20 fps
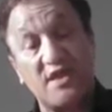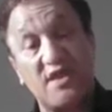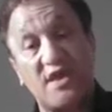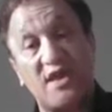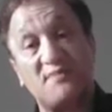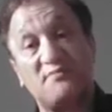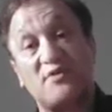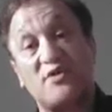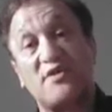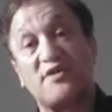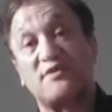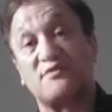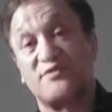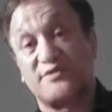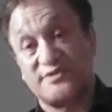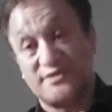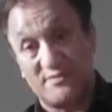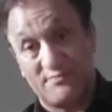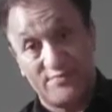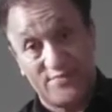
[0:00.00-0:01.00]
I'm going
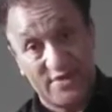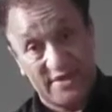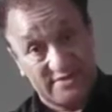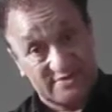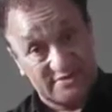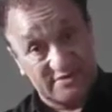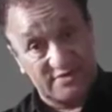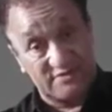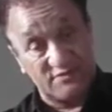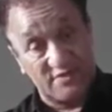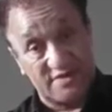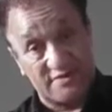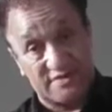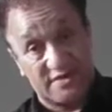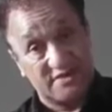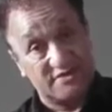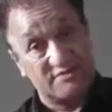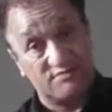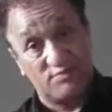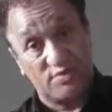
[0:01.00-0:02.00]
with the Brexit one
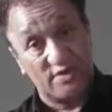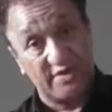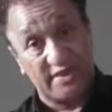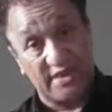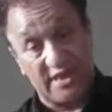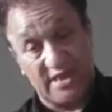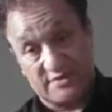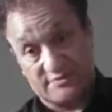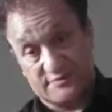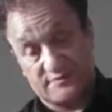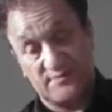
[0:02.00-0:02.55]
that's pulling out.